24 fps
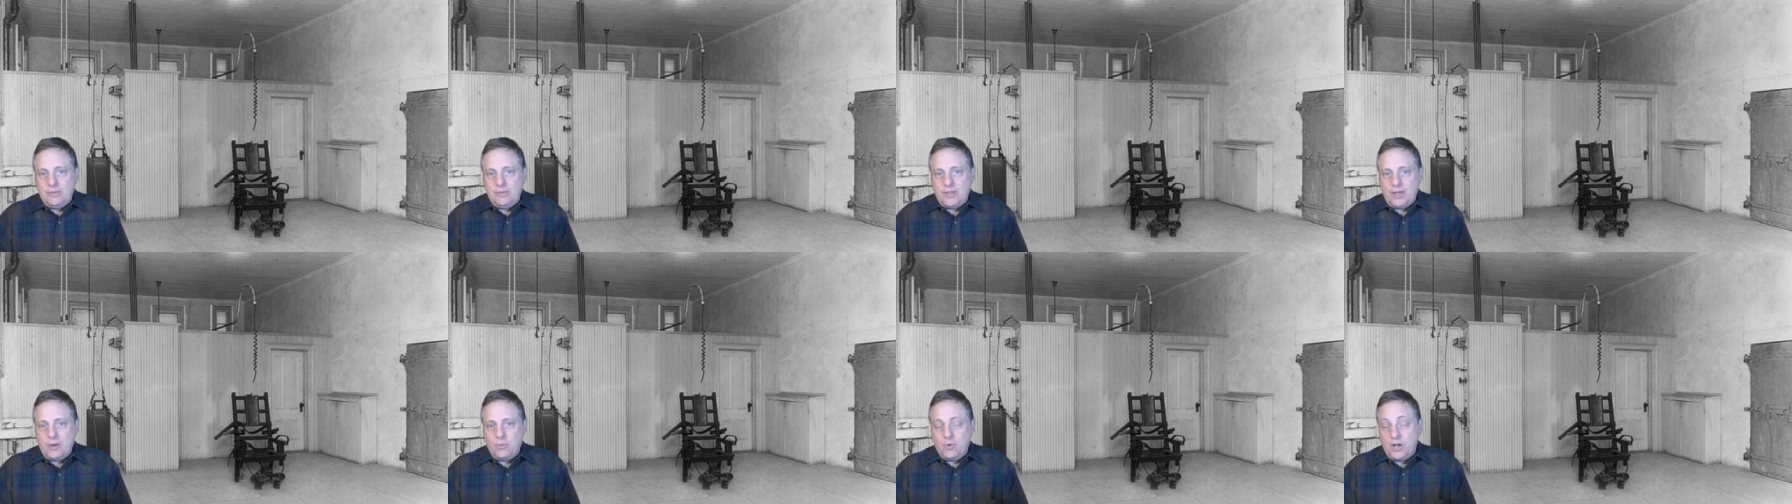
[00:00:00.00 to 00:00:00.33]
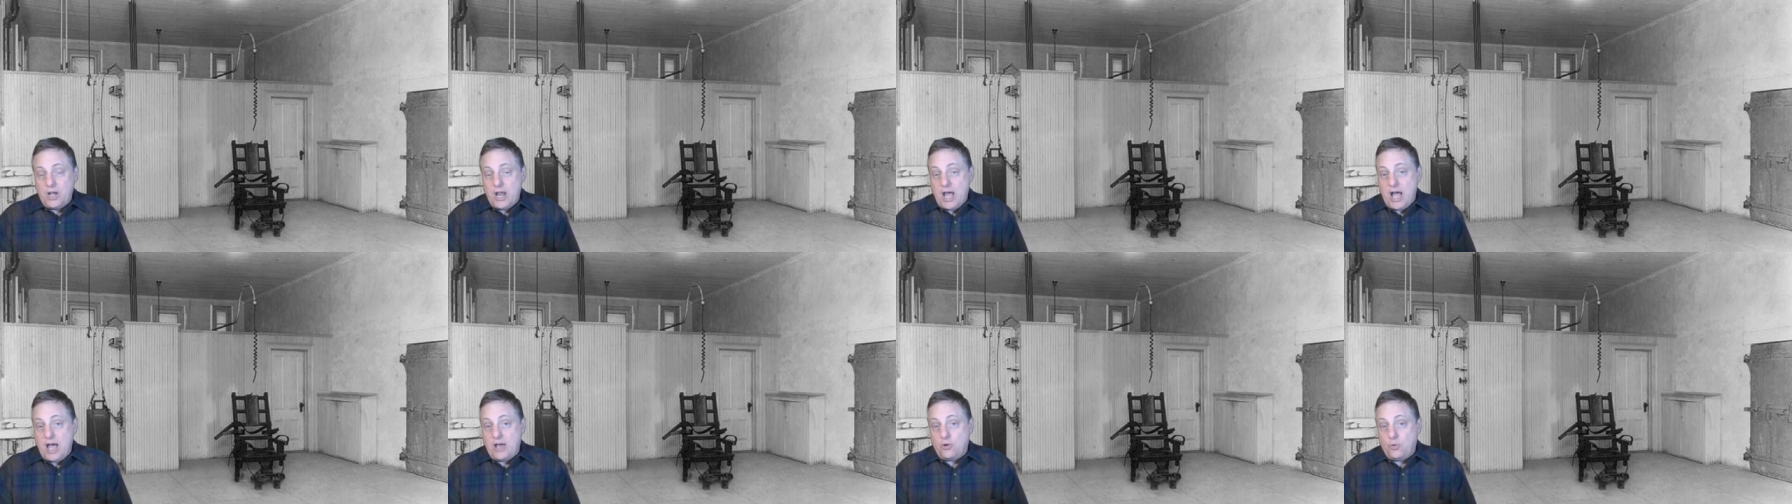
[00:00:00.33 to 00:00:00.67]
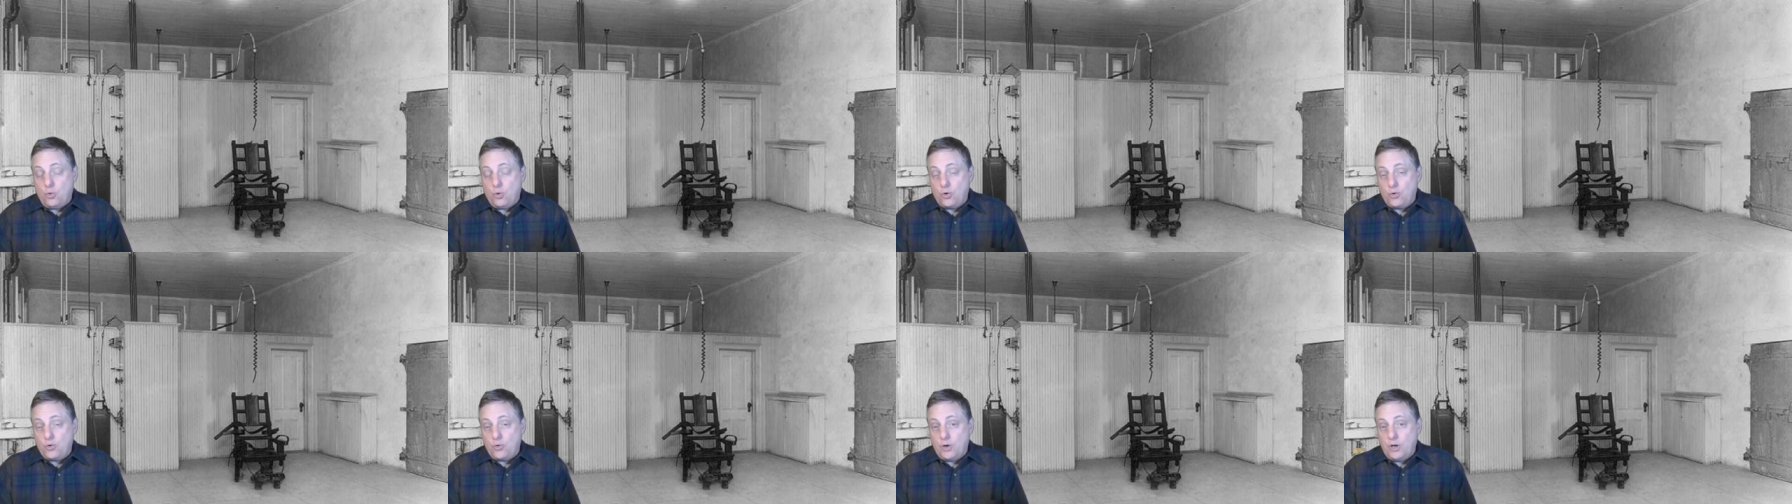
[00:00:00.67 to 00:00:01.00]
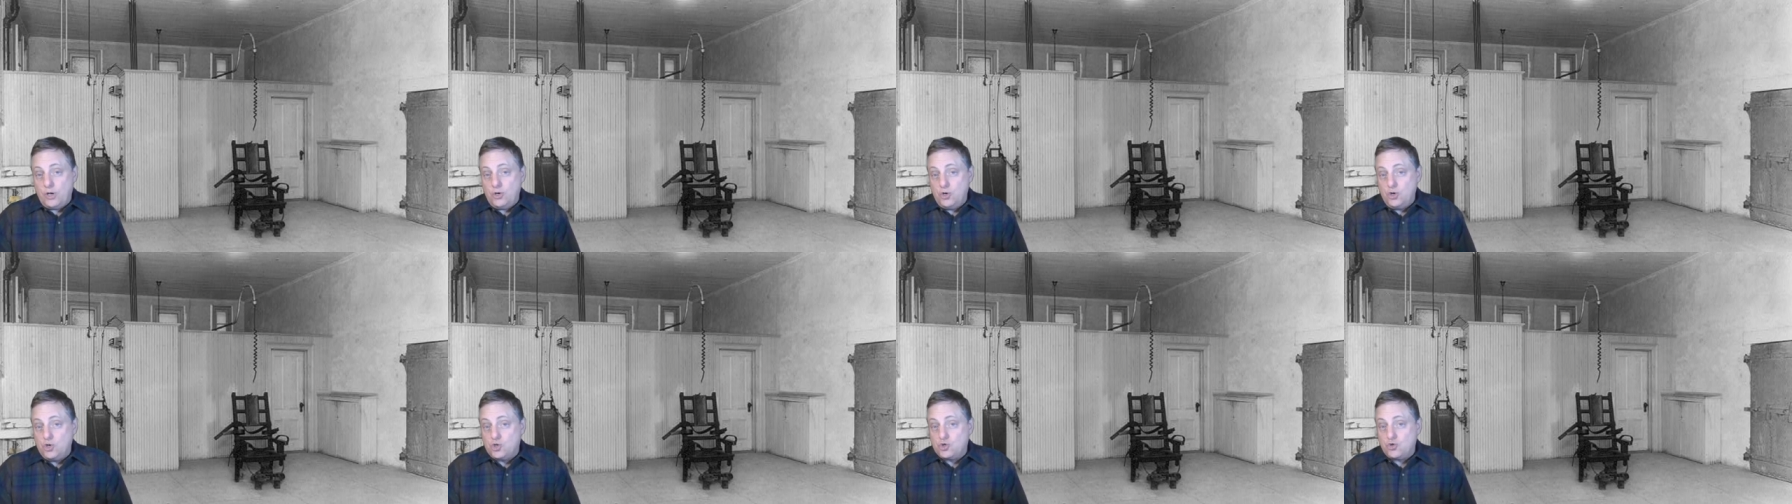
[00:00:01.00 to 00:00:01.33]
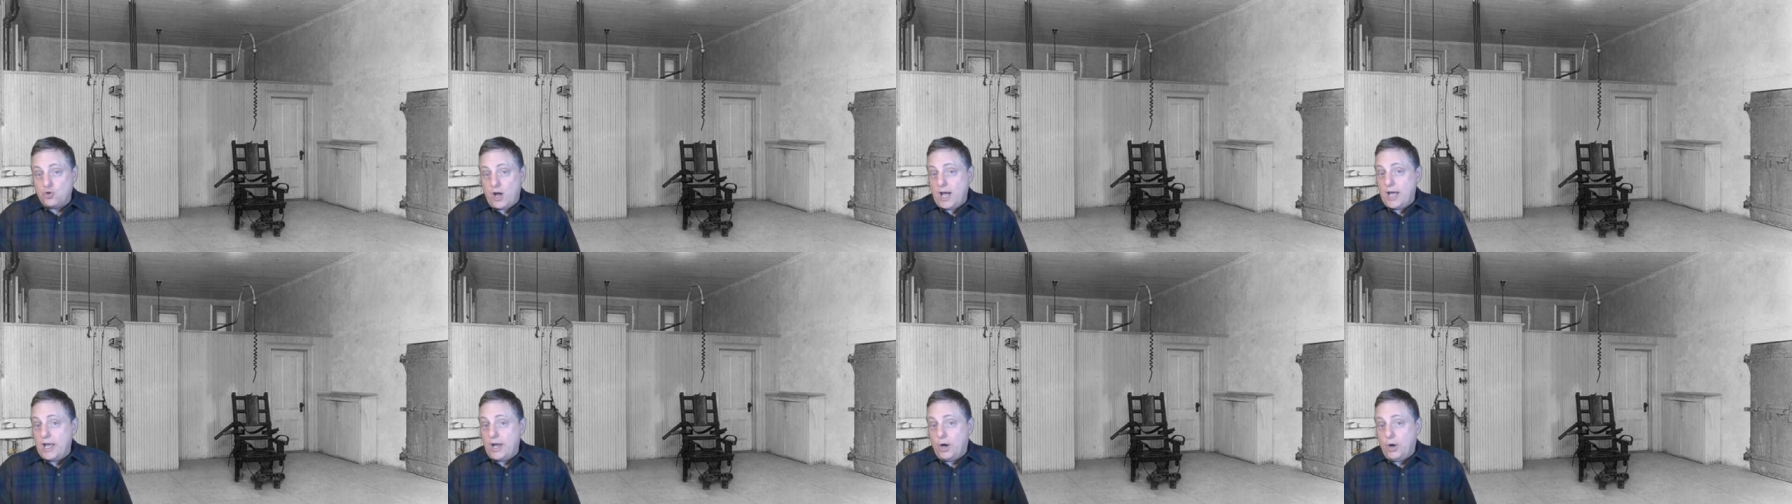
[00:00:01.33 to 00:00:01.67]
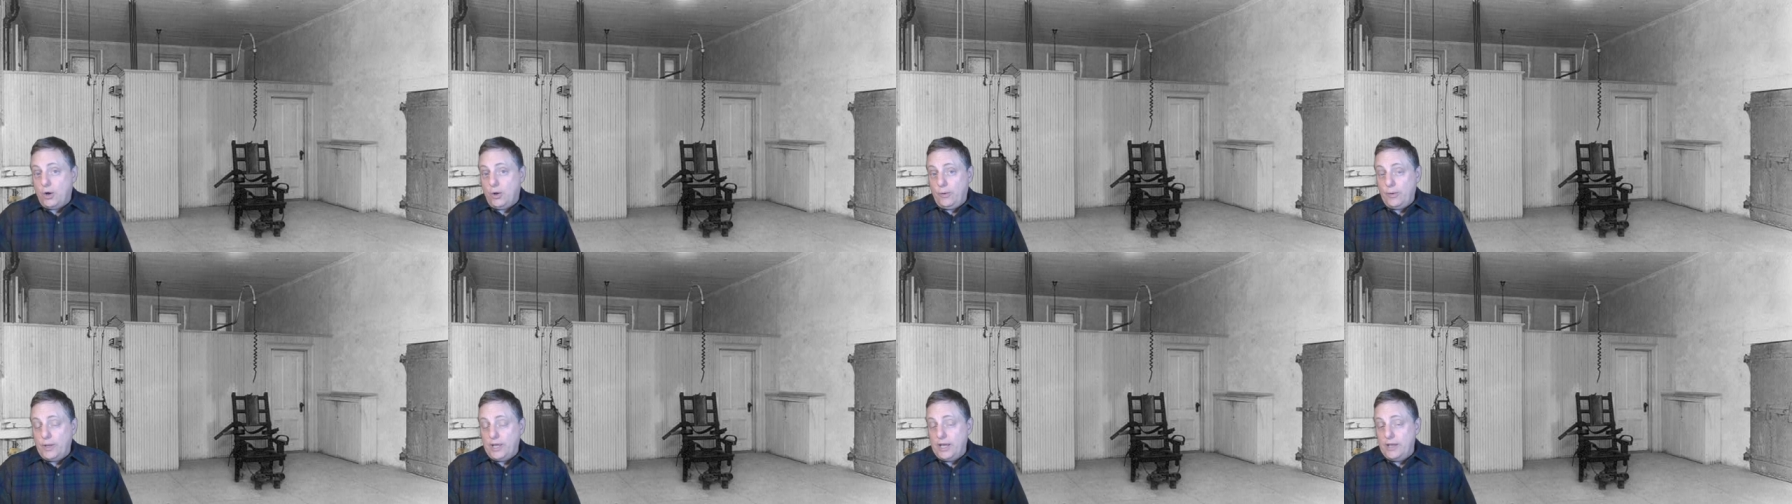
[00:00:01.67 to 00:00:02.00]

they would not order a new trial